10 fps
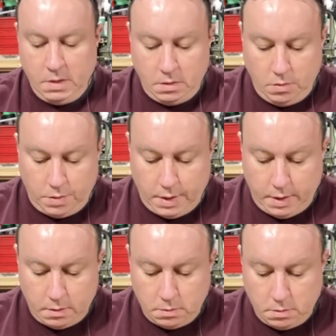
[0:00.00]
You
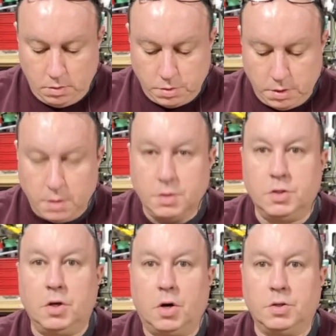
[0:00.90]
can't use it as a
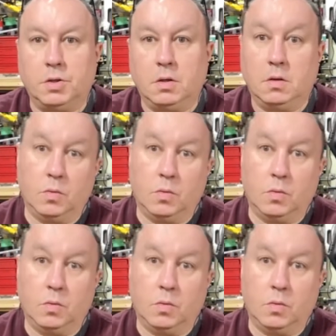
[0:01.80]
charger.